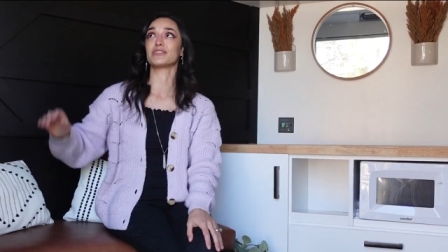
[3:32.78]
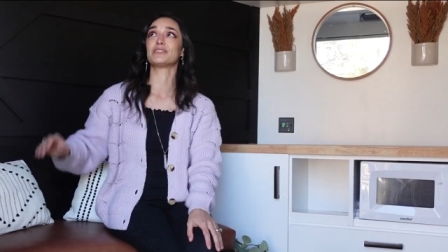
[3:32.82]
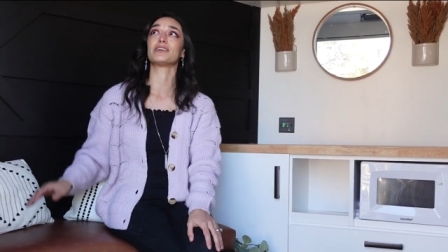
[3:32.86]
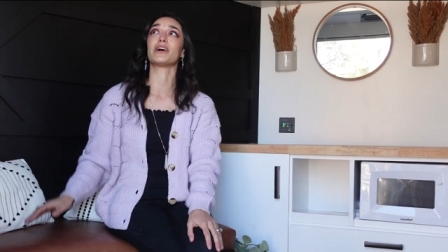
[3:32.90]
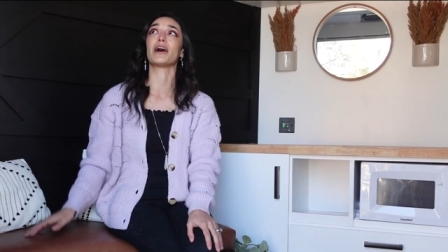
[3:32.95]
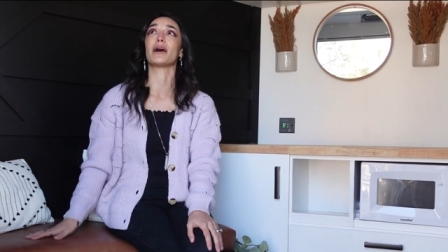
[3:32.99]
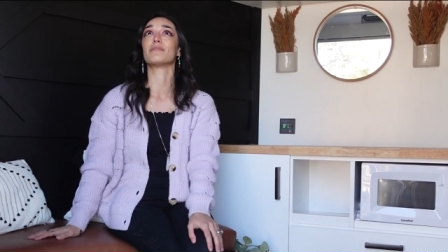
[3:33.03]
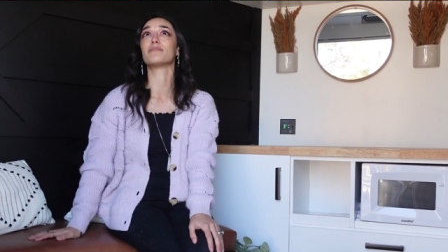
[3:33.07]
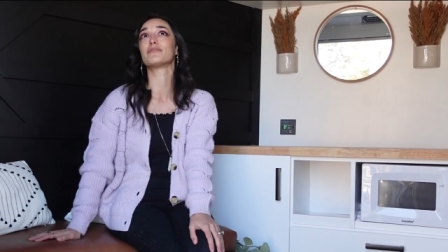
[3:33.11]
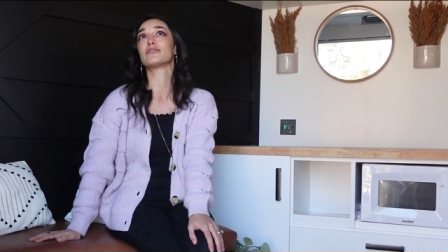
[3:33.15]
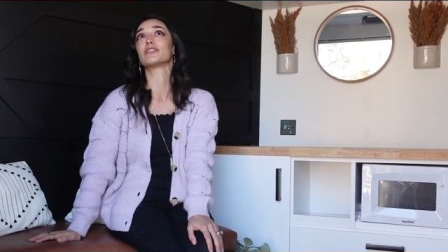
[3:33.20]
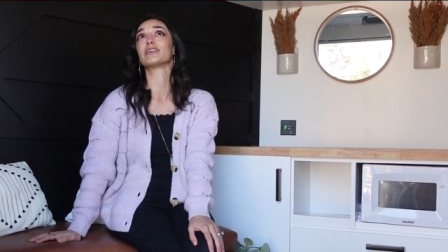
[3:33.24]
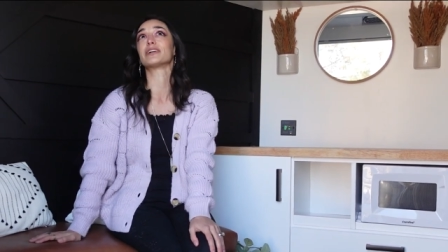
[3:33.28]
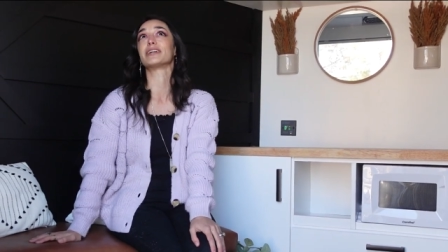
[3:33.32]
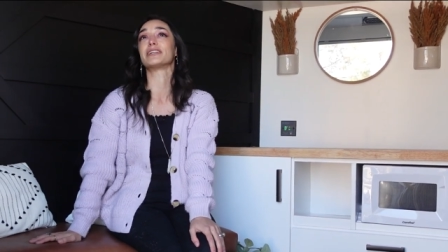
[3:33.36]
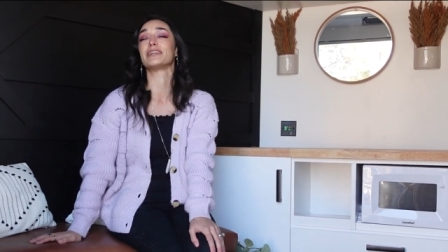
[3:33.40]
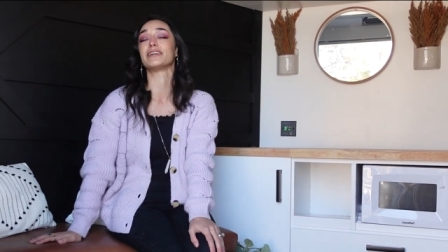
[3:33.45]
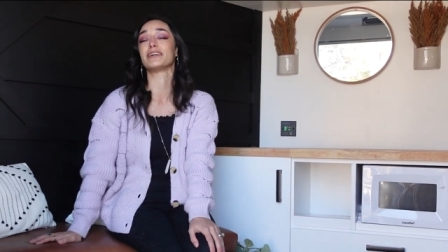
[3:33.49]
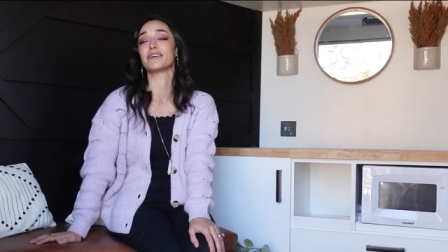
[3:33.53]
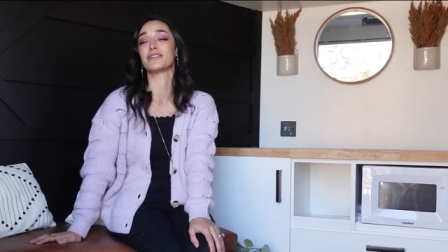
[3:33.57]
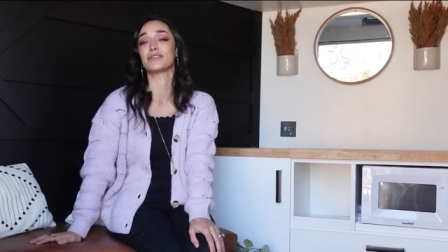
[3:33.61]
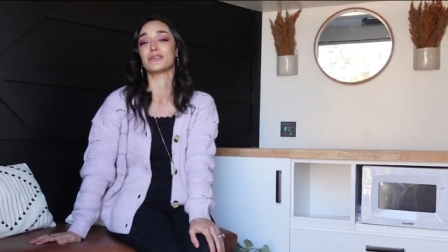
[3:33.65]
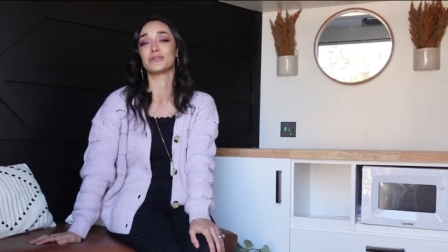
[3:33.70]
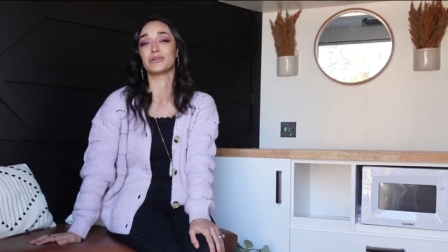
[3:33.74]
the top for
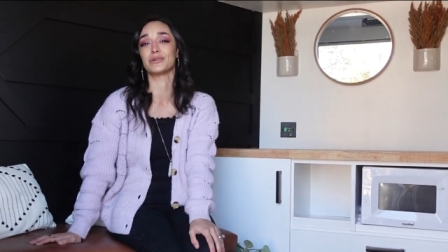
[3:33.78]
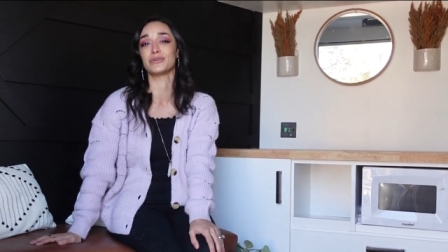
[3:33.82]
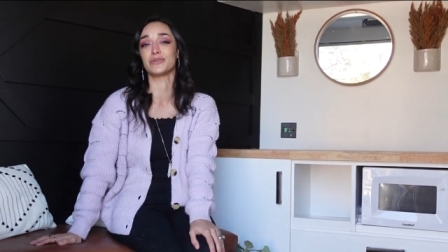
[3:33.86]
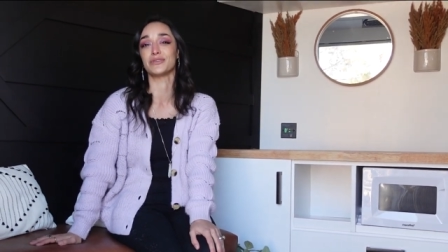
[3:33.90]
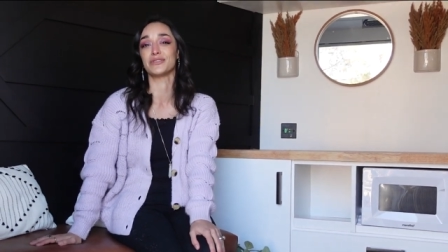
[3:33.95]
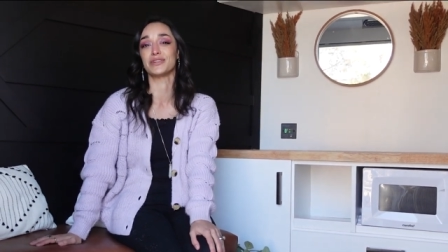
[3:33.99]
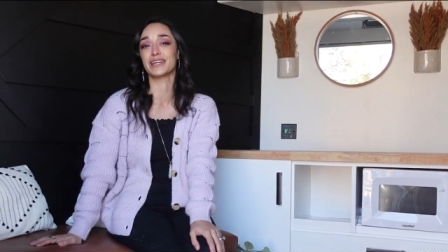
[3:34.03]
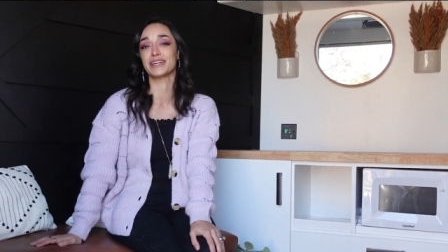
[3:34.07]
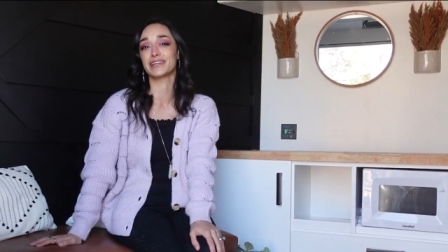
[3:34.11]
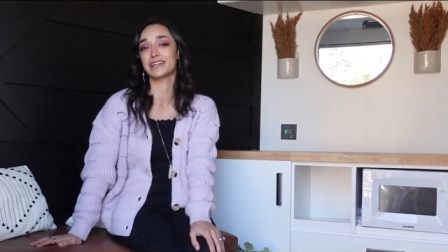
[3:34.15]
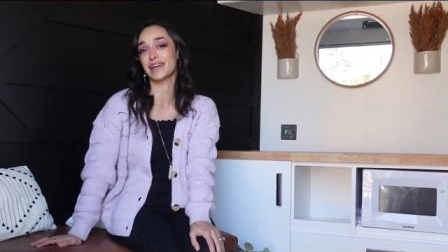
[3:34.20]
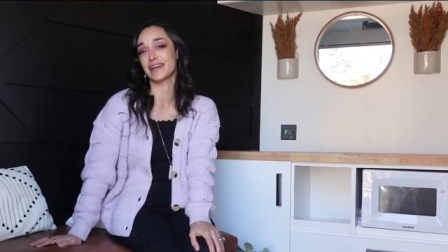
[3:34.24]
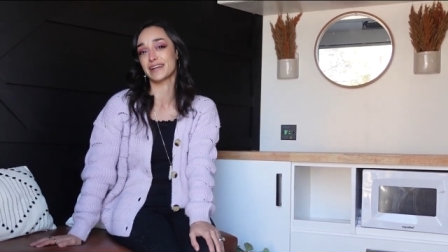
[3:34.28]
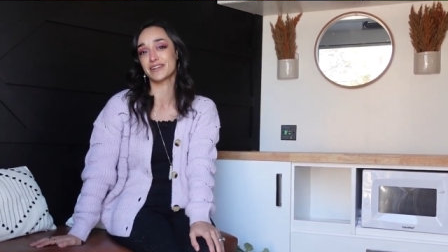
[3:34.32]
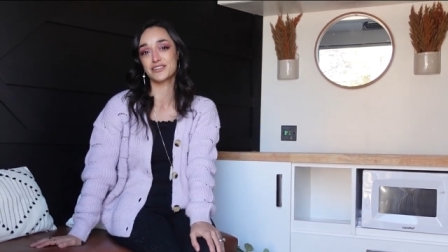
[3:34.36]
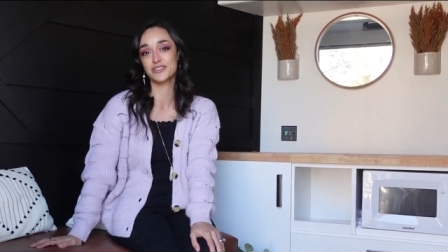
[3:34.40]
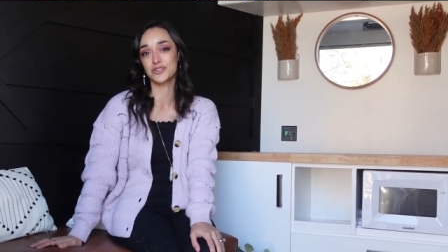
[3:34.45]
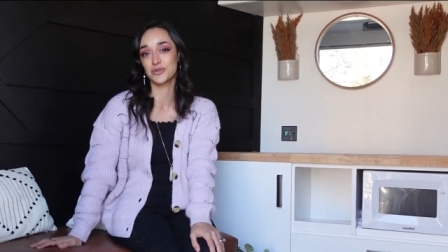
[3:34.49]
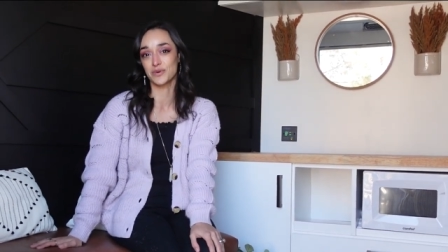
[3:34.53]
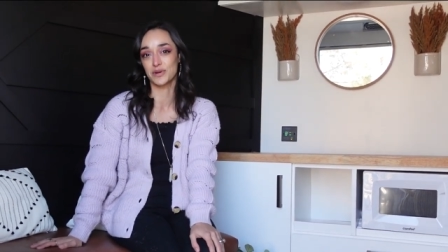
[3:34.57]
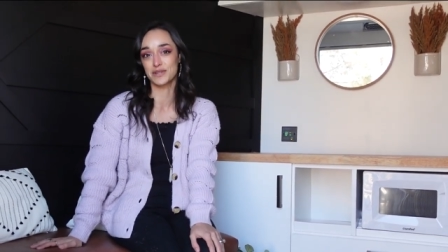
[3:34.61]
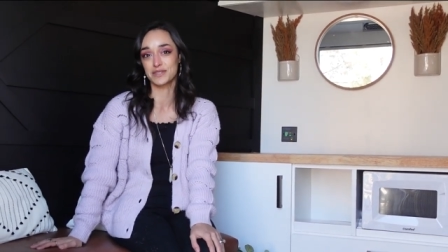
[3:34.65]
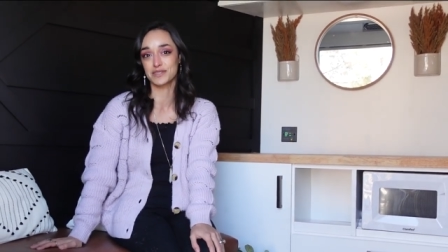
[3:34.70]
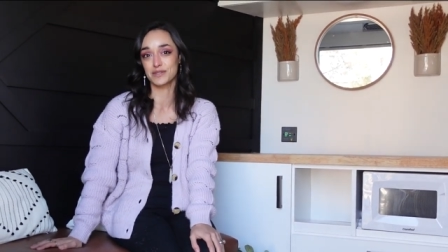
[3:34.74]
any other little knickknacks
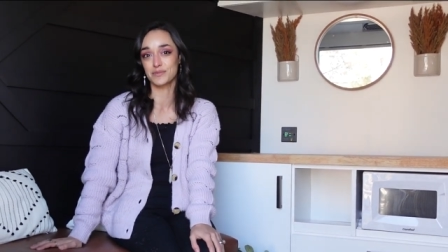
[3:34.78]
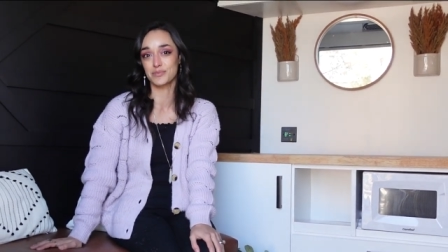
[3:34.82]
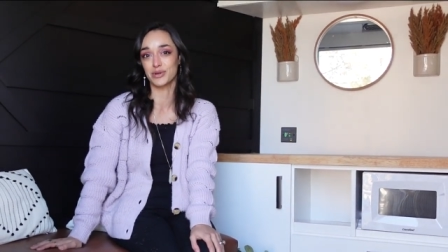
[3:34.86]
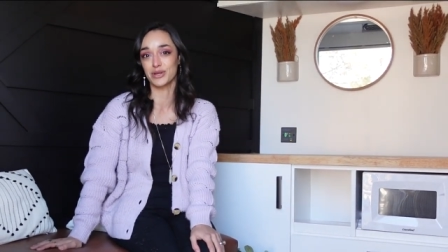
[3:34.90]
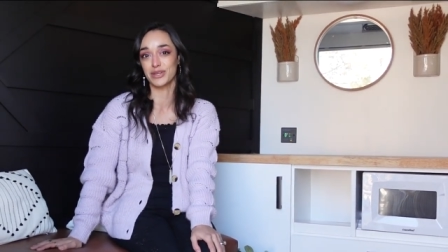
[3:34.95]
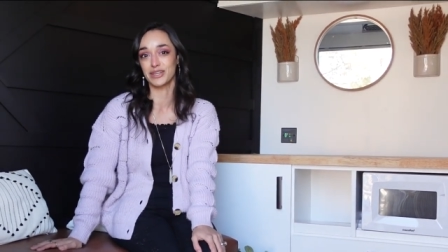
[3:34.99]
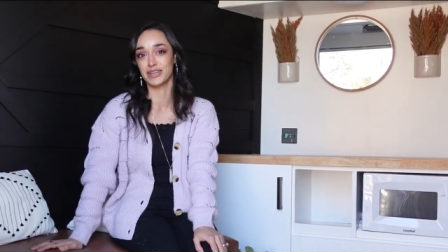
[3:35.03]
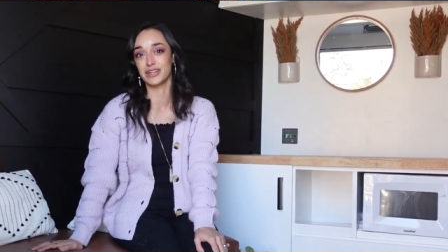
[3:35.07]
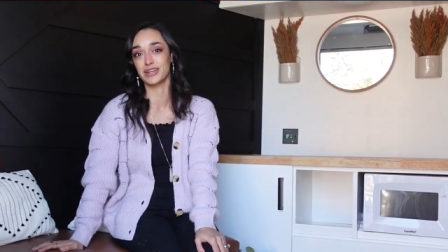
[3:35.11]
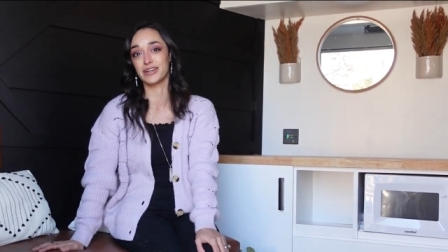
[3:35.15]
she wants to put in